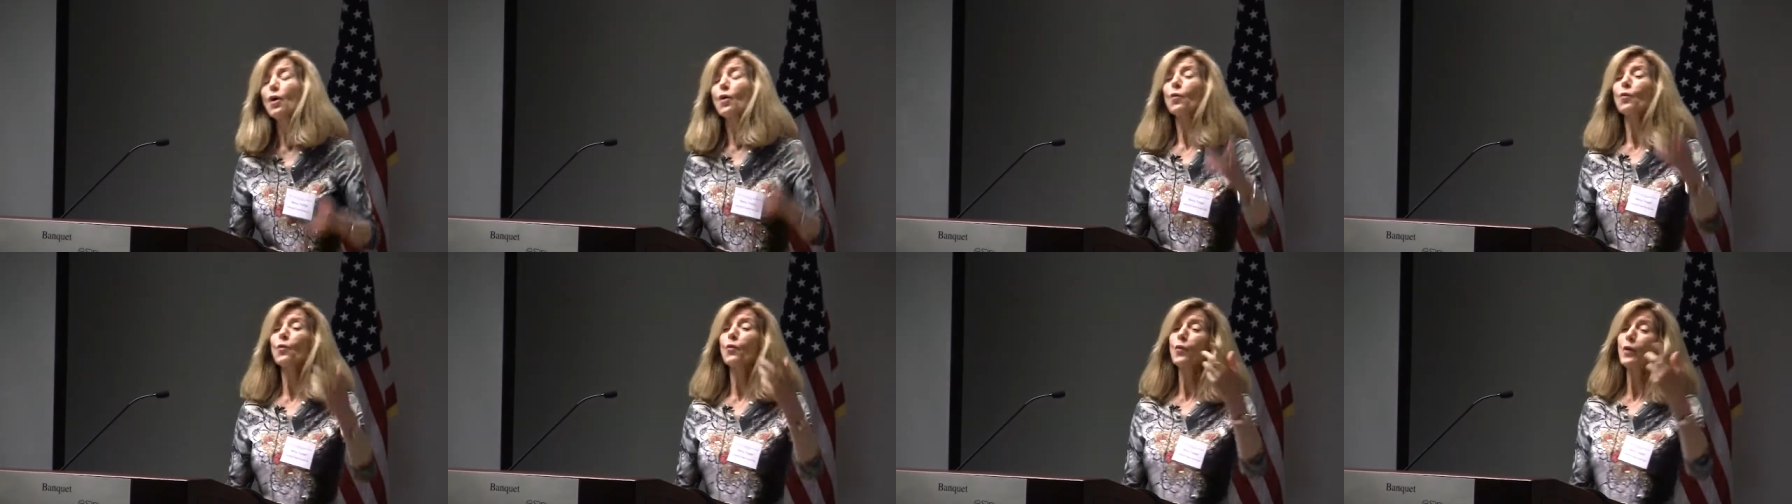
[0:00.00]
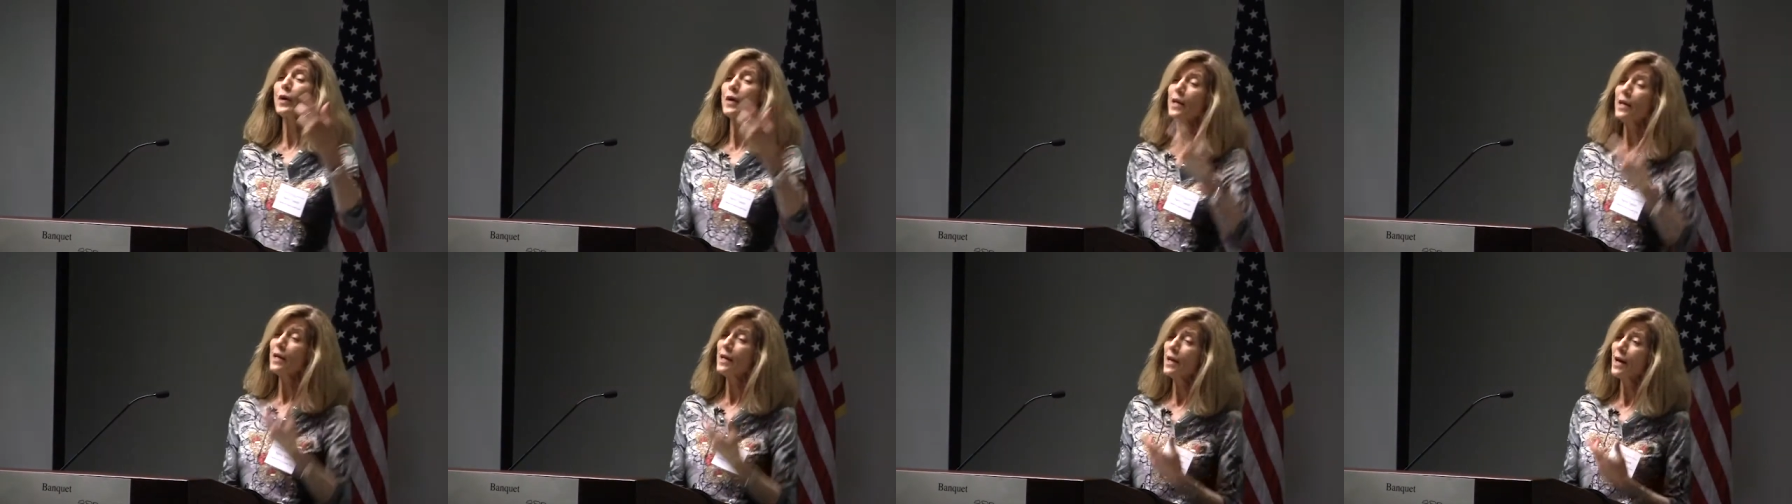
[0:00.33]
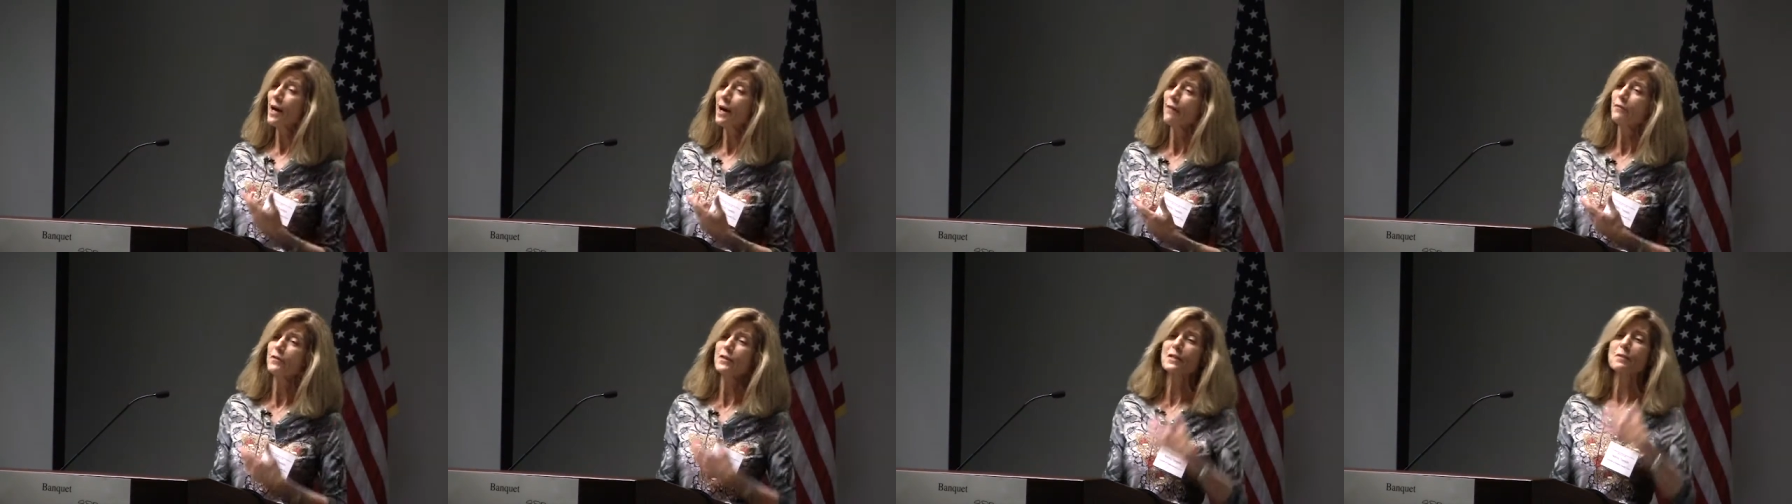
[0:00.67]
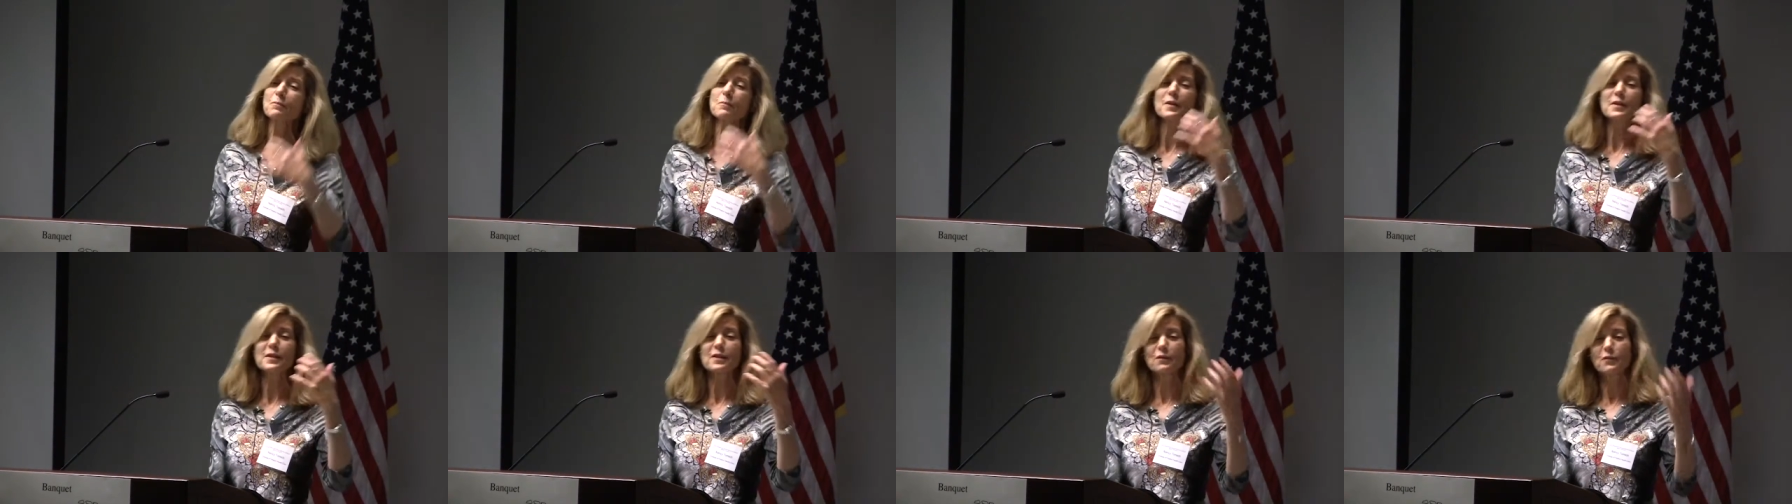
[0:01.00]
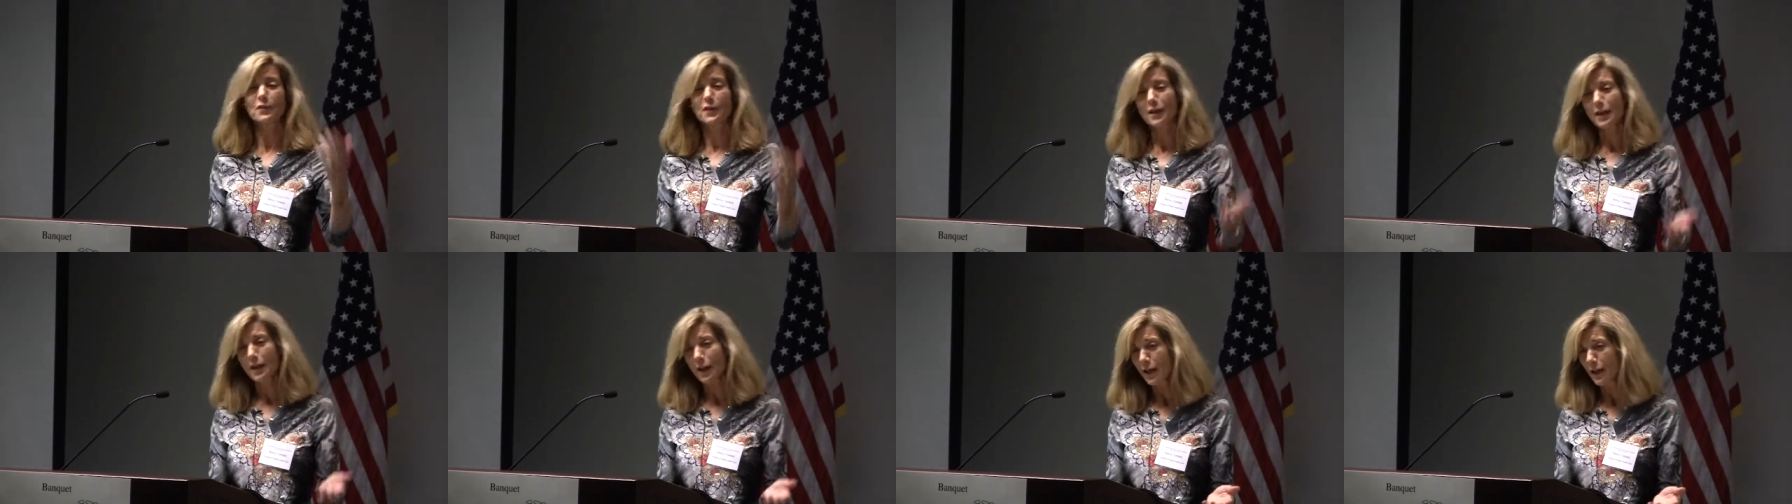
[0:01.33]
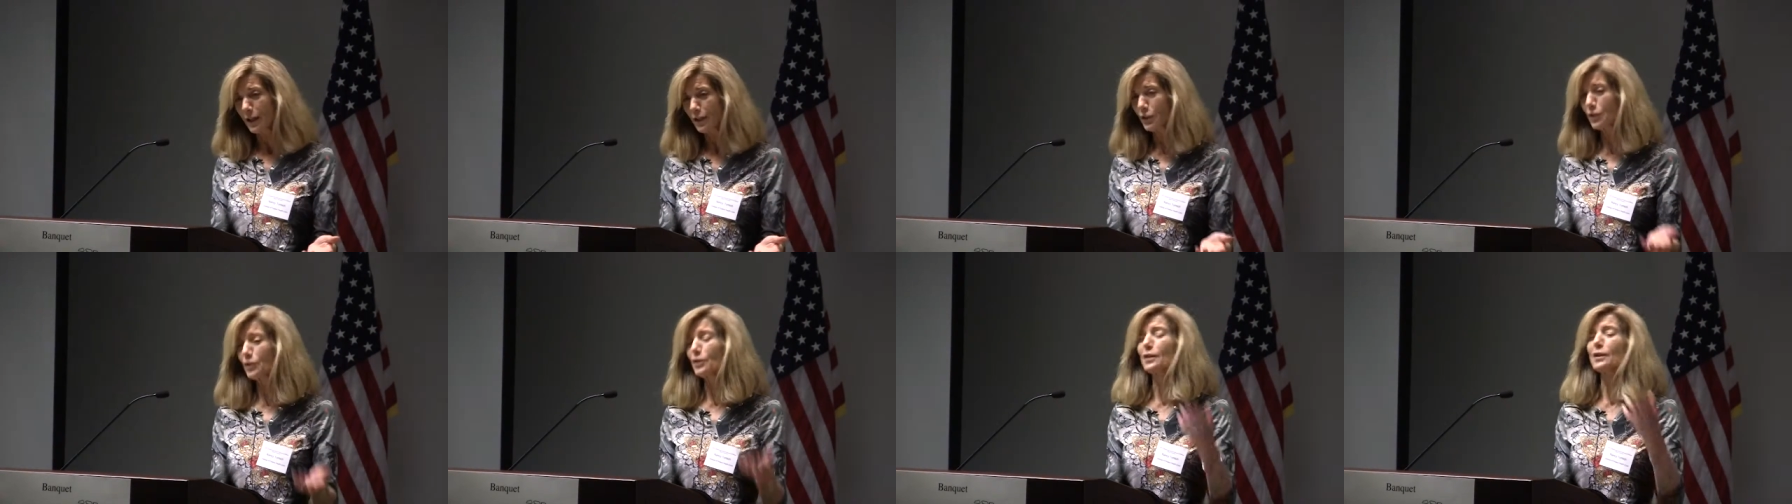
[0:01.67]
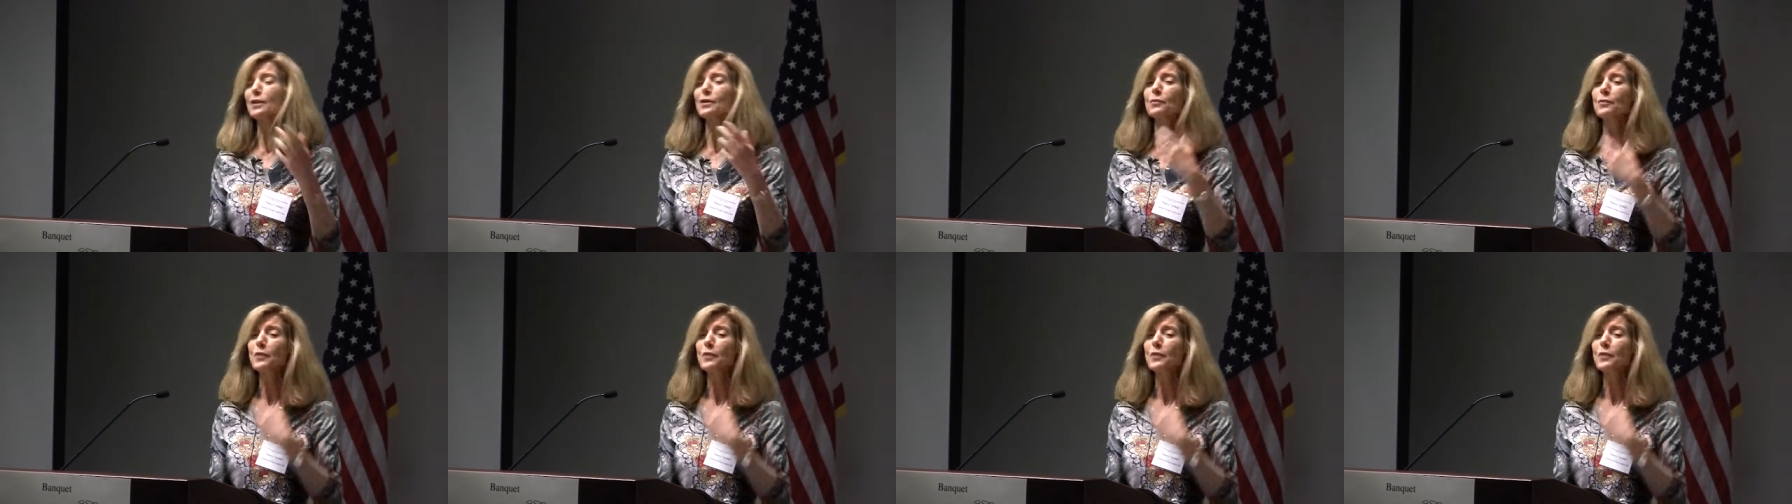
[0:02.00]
We have the specifications.